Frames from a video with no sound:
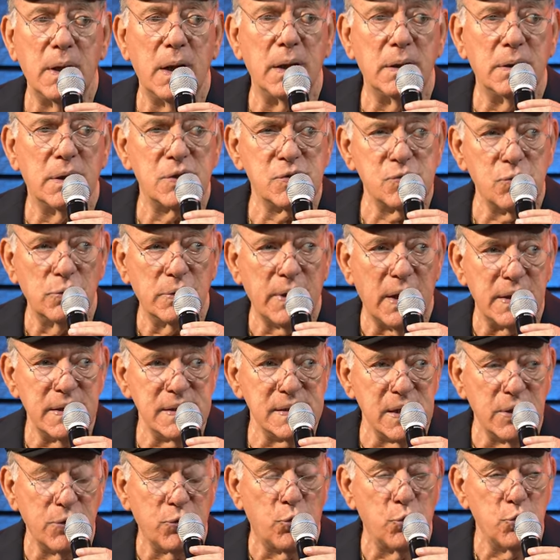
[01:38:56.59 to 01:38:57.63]
And the Sultan is
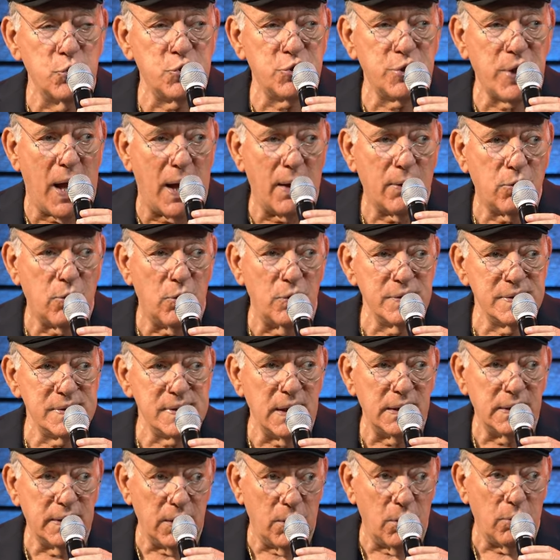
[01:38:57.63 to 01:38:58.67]
in Kushta,
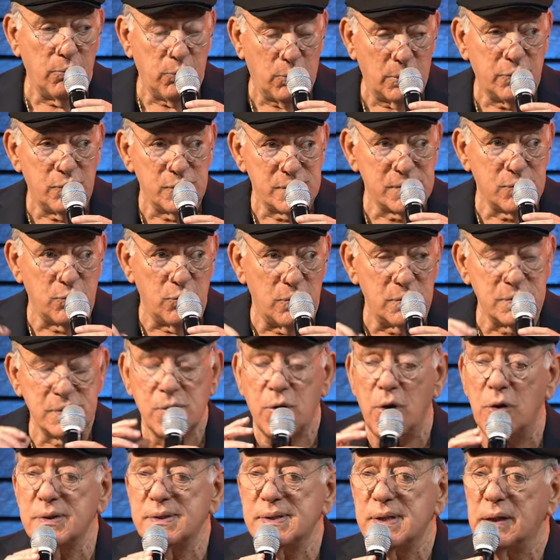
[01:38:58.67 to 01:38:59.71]

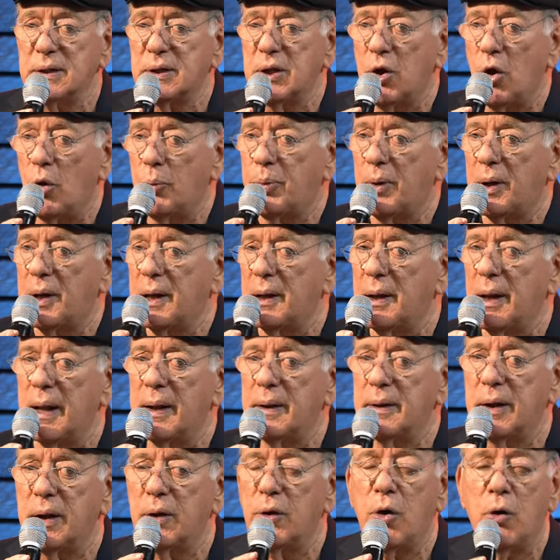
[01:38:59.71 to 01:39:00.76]
Constantinople,
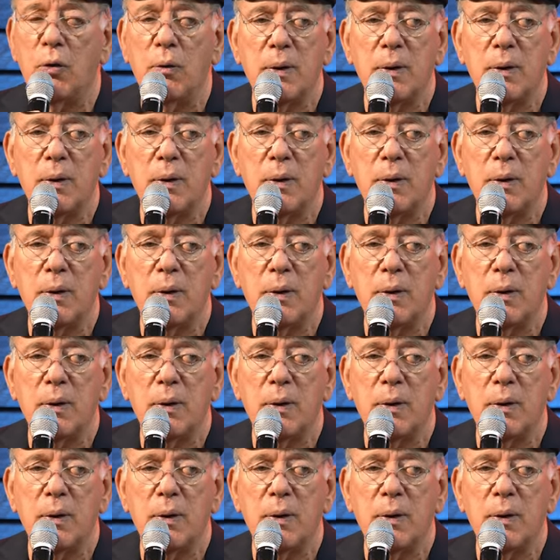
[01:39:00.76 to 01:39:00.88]
you know,